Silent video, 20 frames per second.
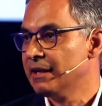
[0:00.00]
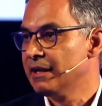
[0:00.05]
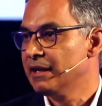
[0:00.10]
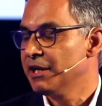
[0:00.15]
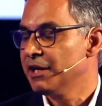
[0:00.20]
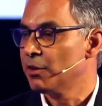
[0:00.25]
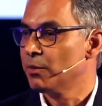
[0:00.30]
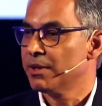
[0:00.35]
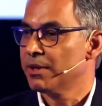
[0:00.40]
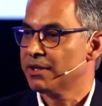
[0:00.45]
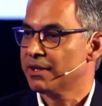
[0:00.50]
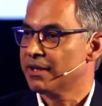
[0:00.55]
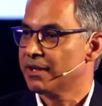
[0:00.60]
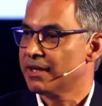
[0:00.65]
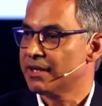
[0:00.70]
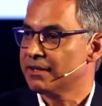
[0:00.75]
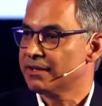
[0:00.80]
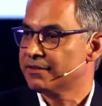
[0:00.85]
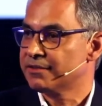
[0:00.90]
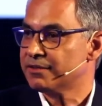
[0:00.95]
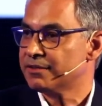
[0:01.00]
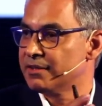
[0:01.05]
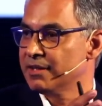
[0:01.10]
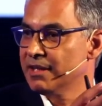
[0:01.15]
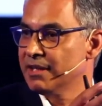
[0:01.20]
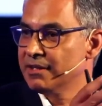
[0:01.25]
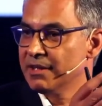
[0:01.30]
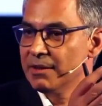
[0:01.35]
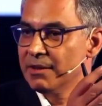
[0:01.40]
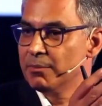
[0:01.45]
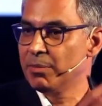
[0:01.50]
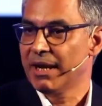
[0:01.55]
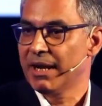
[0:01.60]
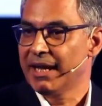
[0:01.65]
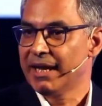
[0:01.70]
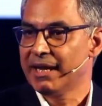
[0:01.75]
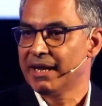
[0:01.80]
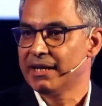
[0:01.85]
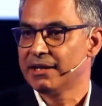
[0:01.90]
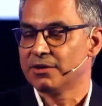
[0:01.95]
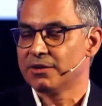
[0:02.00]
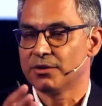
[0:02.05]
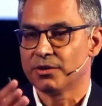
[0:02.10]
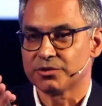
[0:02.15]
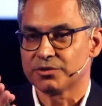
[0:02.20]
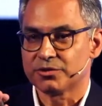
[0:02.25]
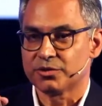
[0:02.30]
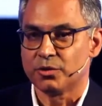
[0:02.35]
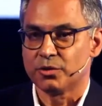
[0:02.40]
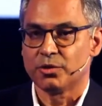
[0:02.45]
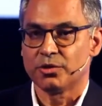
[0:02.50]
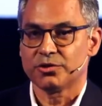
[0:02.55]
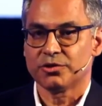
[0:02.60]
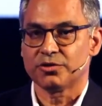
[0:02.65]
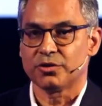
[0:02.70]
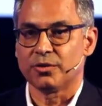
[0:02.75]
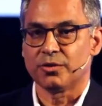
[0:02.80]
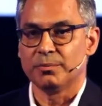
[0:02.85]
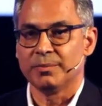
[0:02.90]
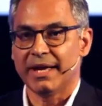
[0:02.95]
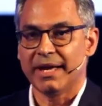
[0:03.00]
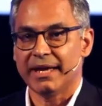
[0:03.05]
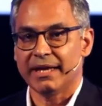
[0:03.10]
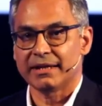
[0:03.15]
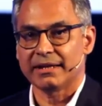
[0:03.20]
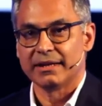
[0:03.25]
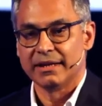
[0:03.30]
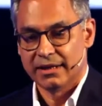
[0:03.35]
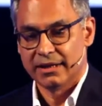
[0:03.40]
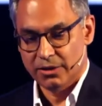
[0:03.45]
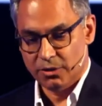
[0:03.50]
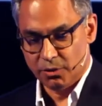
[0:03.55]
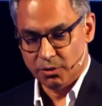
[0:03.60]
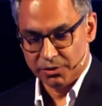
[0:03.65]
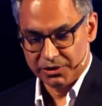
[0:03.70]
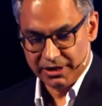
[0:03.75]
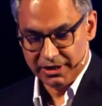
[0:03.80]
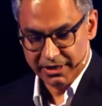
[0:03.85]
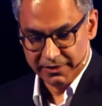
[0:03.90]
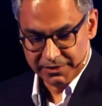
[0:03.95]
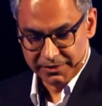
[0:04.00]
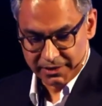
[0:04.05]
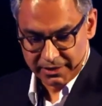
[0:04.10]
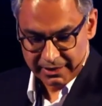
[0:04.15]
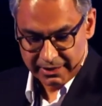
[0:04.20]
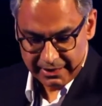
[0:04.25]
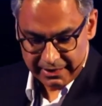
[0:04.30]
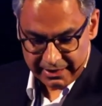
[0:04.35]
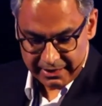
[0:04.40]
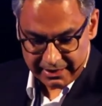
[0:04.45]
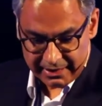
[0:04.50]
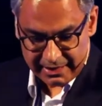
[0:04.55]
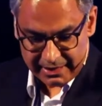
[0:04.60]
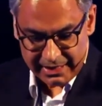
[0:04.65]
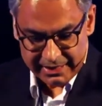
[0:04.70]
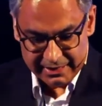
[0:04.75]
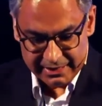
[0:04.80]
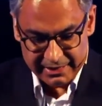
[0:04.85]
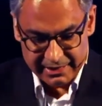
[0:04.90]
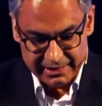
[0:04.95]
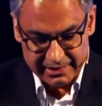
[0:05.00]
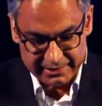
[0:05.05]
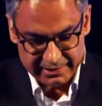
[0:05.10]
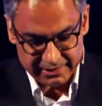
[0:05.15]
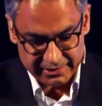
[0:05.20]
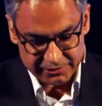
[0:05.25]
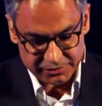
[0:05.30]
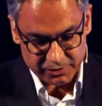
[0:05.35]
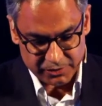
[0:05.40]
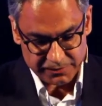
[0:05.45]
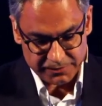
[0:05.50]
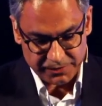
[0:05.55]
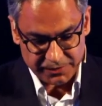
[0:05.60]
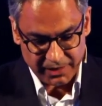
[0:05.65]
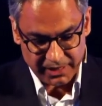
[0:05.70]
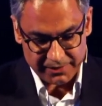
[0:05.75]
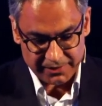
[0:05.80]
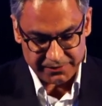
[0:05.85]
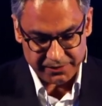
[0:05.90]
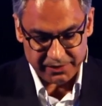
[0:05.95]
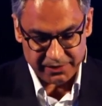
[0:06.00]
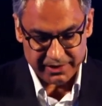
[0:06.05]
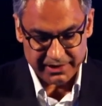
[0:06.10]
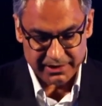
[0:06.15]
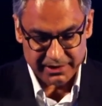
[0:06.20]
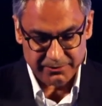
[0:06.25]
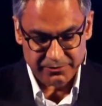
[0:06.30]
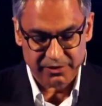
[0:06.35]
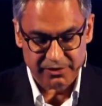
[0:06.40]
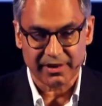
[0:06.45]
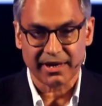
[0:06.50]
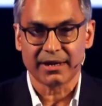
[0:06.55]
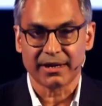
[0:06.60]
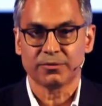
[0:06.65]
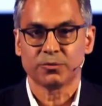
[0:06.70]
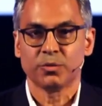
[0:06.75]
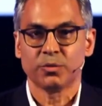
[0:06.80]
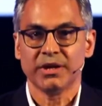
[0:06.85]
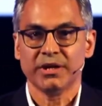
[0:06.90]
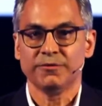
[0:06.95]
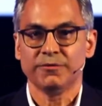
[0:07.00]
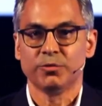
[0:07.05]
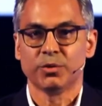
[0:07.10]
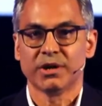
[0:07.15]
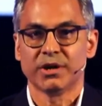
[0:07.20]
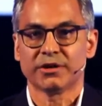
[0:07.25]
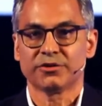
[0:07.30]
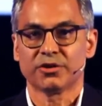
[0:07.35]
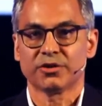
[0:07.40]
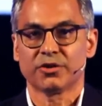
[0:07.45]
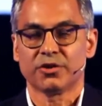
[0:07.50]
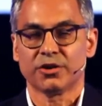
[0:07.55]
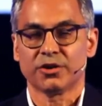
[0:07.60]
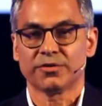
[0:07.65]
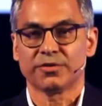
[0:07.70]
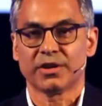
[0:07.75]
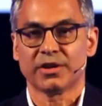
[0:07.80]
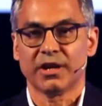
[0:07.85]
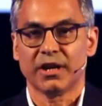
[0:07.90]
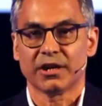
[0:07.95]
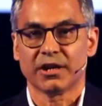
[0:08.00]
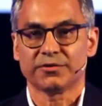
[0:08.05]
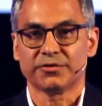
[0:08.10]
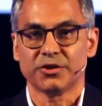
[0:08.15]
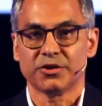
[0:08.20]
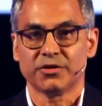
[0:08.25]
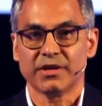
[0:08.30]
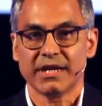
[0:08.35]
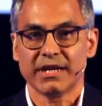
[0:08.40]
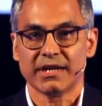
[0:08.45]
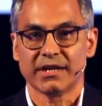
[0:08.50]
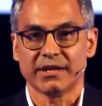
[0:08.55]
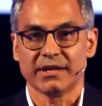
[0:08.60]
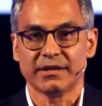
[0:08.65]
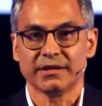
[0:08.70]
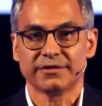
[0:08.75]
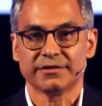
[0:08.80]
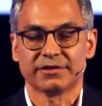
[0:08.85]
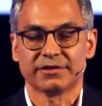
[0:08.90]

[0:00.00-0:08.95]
know, whether that's in plan or source or make or deliver. And the sort of 5 themes that we've worked across for the last few years,